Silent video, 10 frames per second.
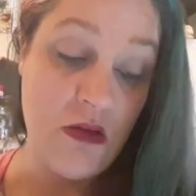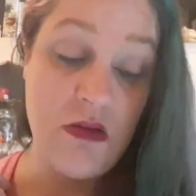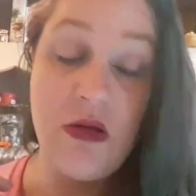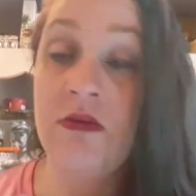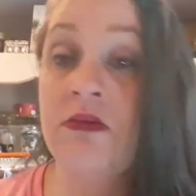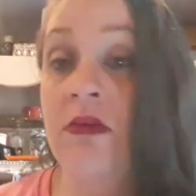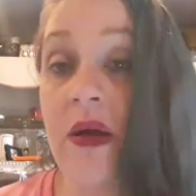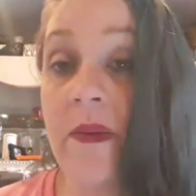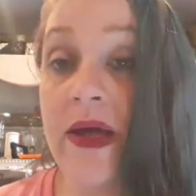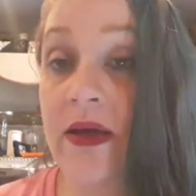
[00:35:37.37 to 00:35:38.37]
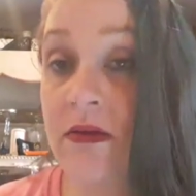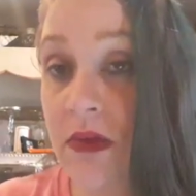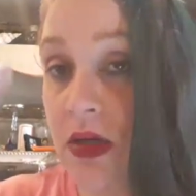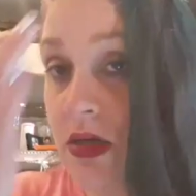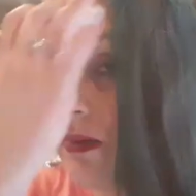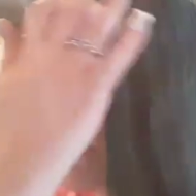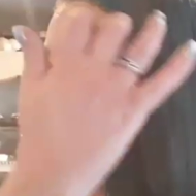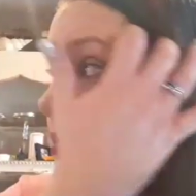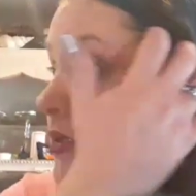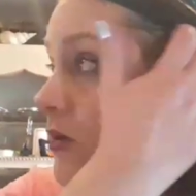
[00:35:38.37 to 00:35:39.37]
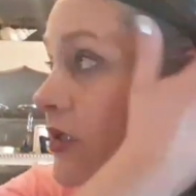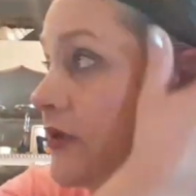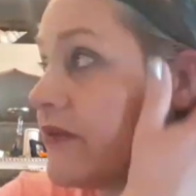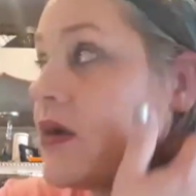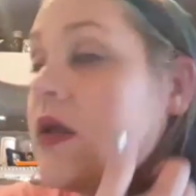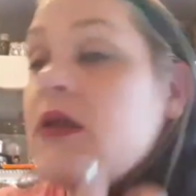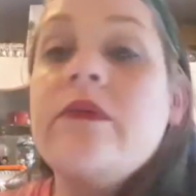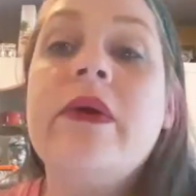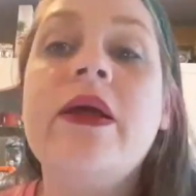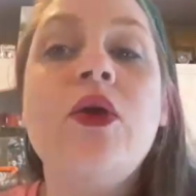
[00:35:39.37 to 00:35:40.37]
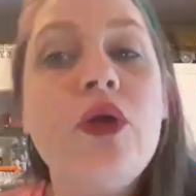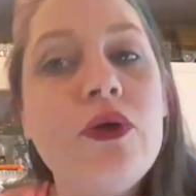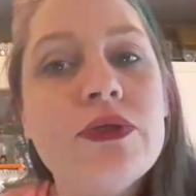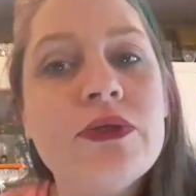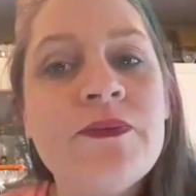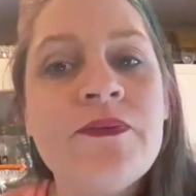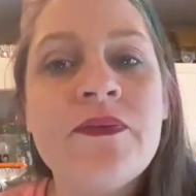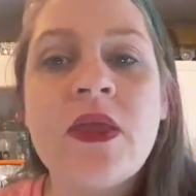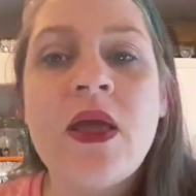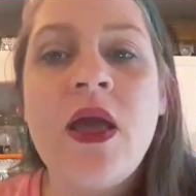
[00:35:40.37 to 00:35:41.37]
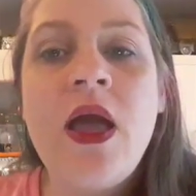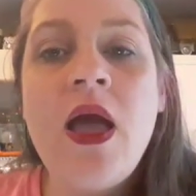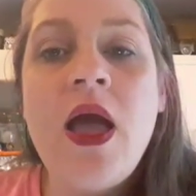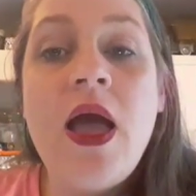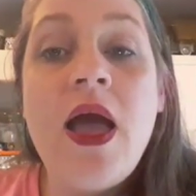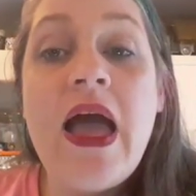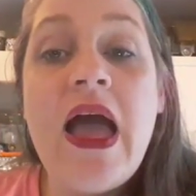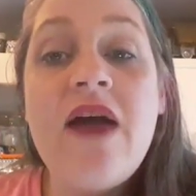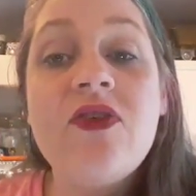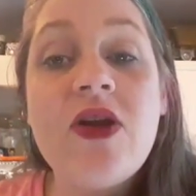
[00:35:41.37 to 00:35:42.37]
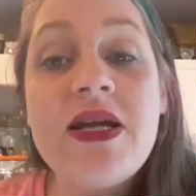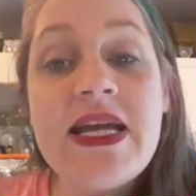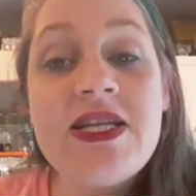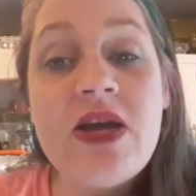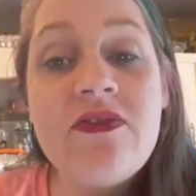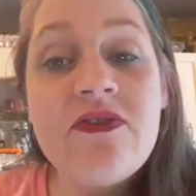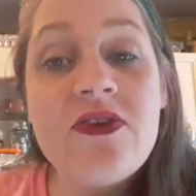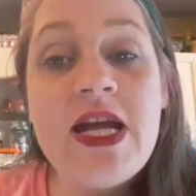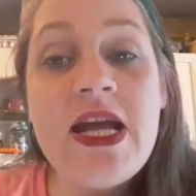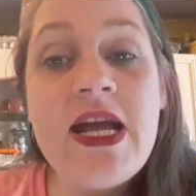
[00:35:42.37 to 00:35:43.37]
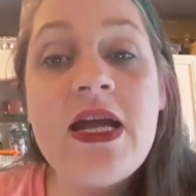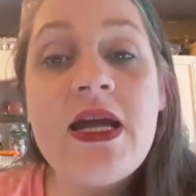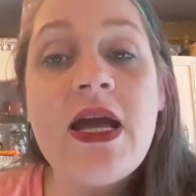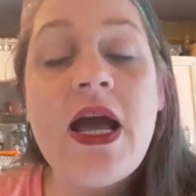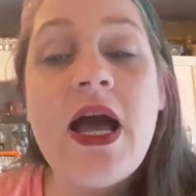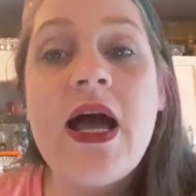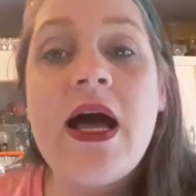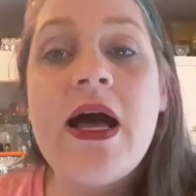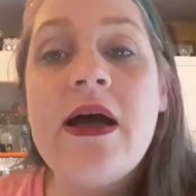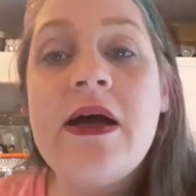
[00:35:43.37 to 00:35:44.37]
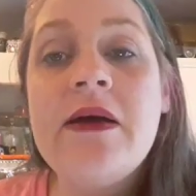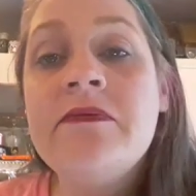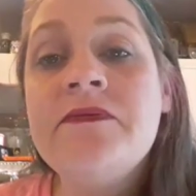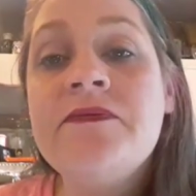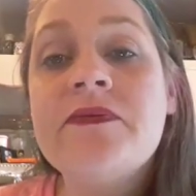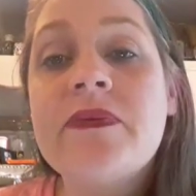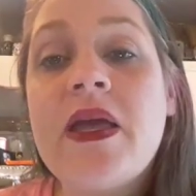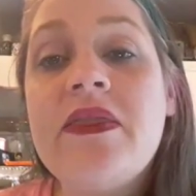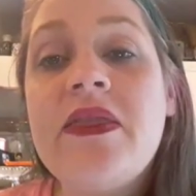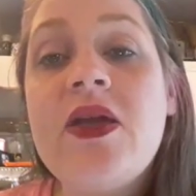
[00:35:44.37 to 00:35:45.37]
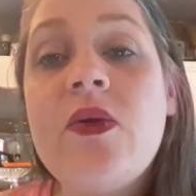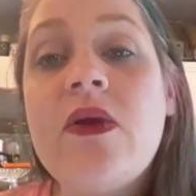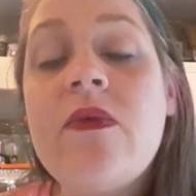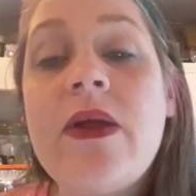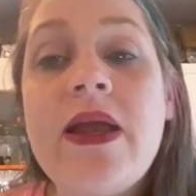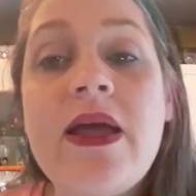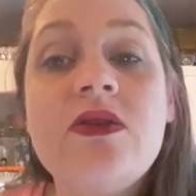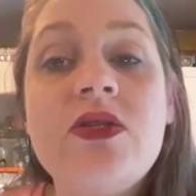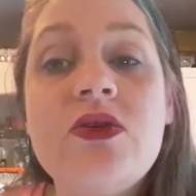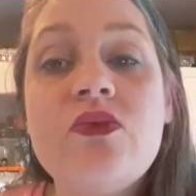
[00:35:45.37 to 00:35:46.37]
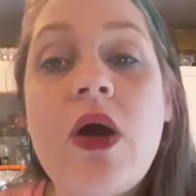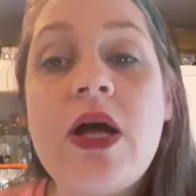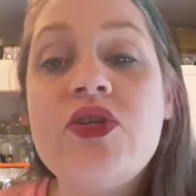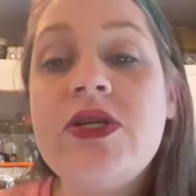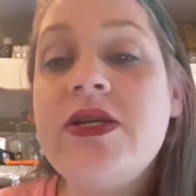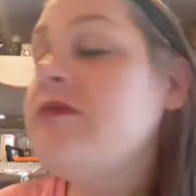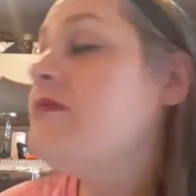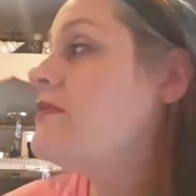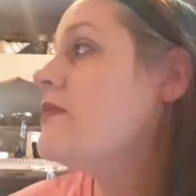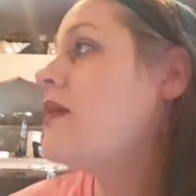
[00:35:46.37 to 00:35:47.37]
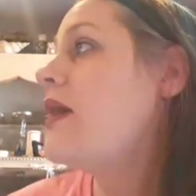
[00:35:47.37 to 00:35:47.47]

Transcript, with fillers: I don't know. I may end up picking a totally different color, but who knows? Have a great day, Jeffrey. Um, thank you everybody else who's watching,